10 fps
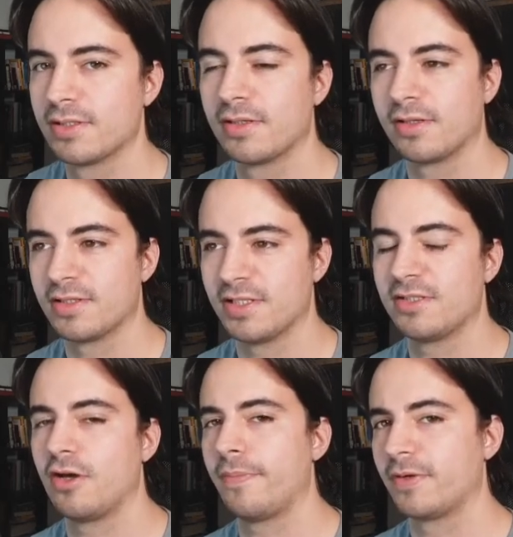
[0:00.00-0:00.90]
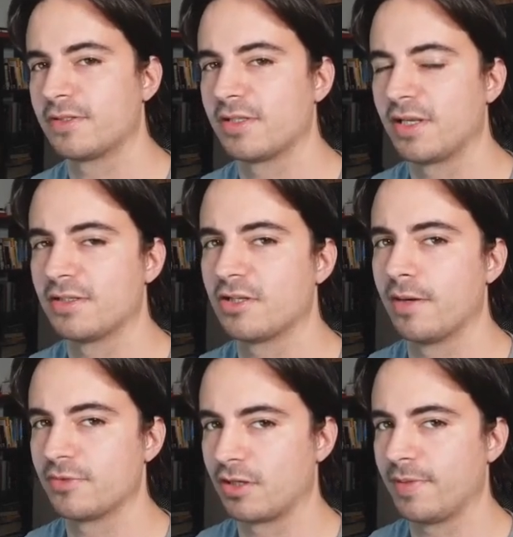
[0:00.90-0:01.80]
because these topics and
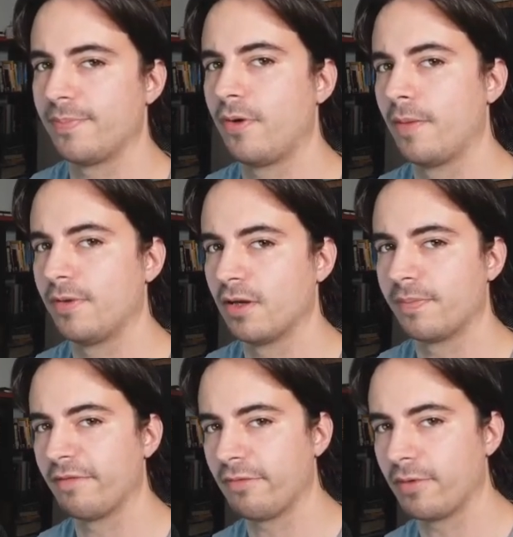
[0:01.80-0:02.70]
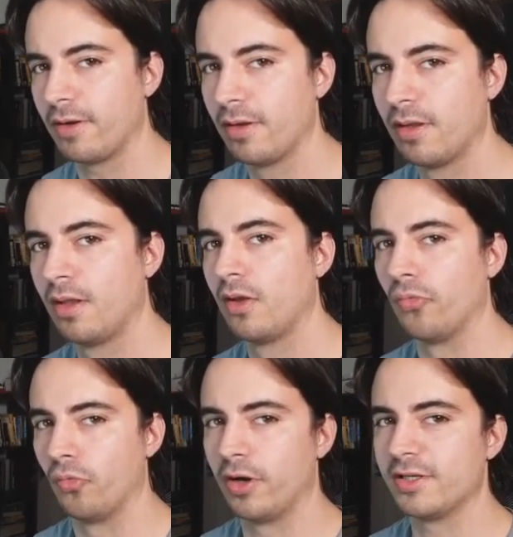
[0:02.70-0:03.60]
terms are going to be popping up everywhere.
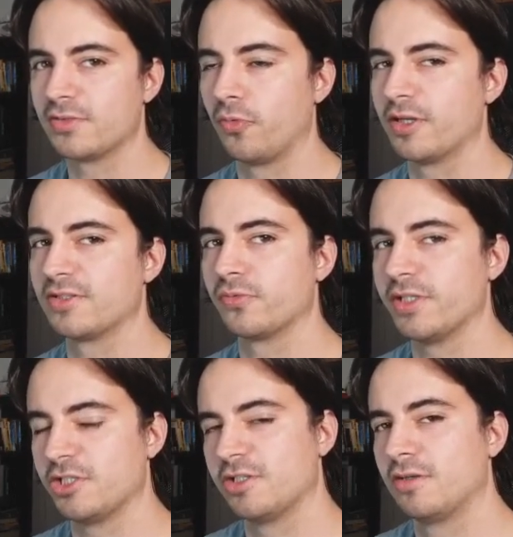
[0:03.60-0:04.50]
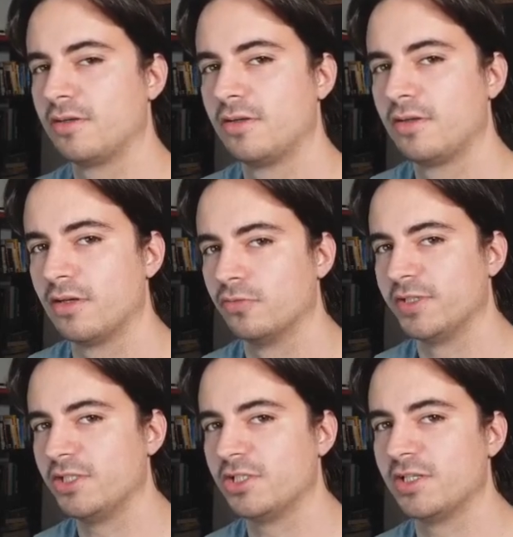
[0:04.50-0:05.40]
One is, what is a region? A
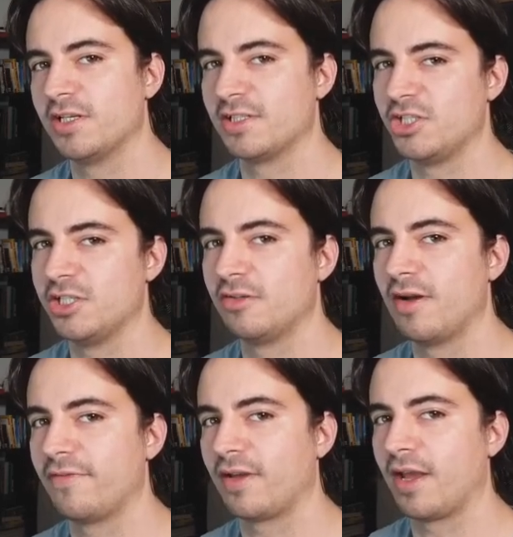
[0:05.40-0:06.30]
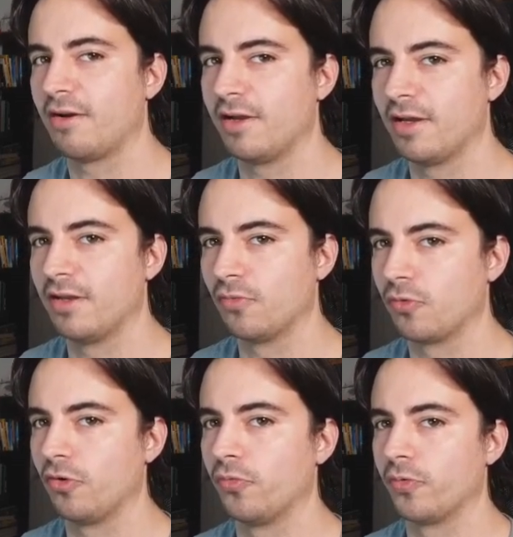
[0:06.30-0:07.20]
region is a geographic area in the
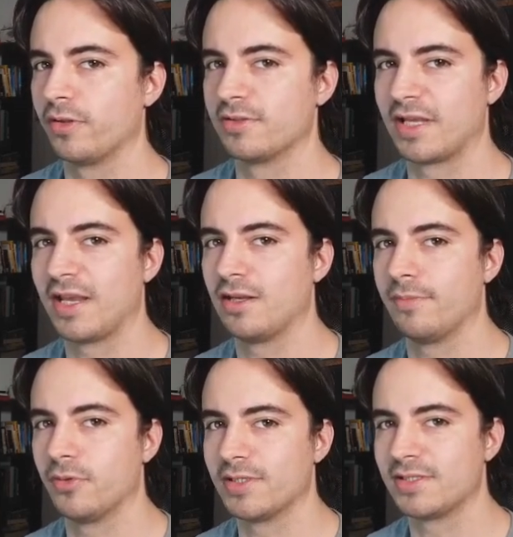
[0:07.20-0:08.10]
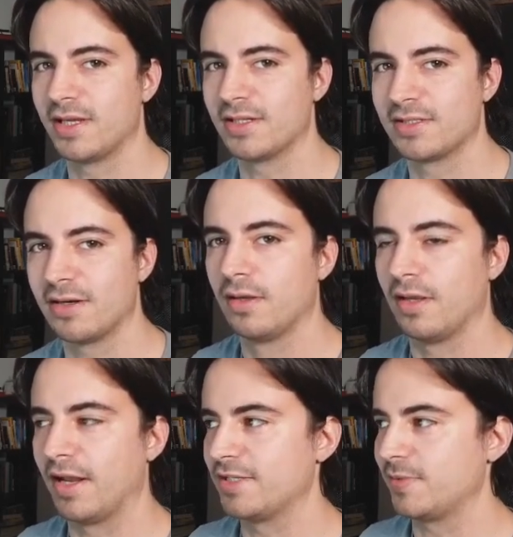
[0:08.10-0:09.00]
world where there's an AWS data center.
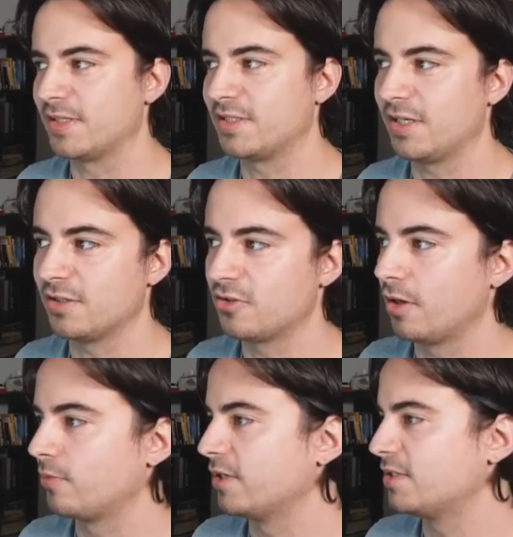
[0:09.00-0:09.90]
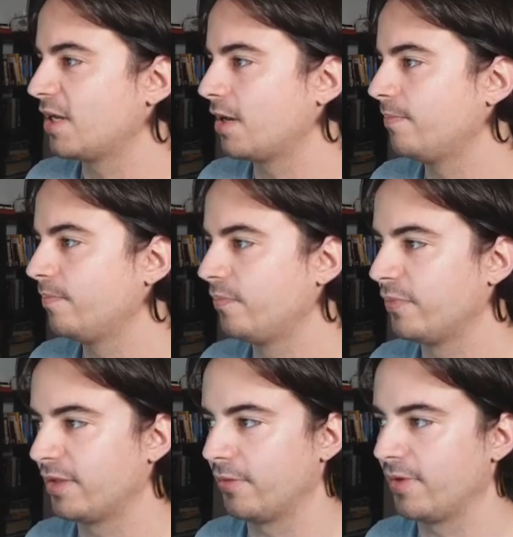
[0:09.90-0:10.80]
And as we can see in the top right tab,
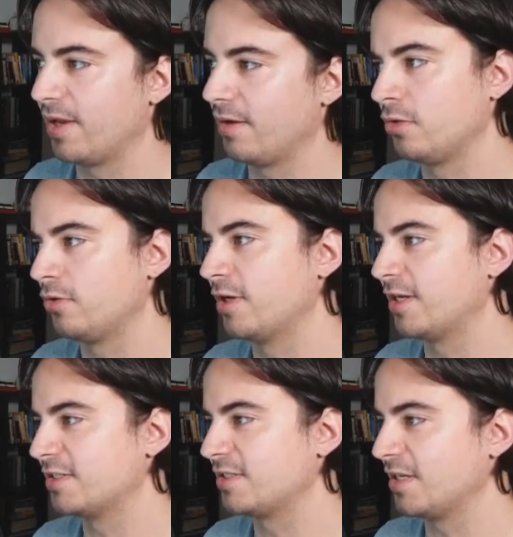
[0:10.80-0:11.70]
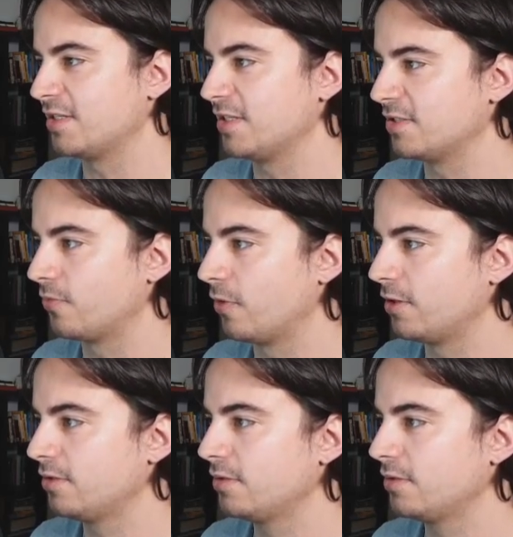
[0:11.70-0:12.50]
that we have United States East 1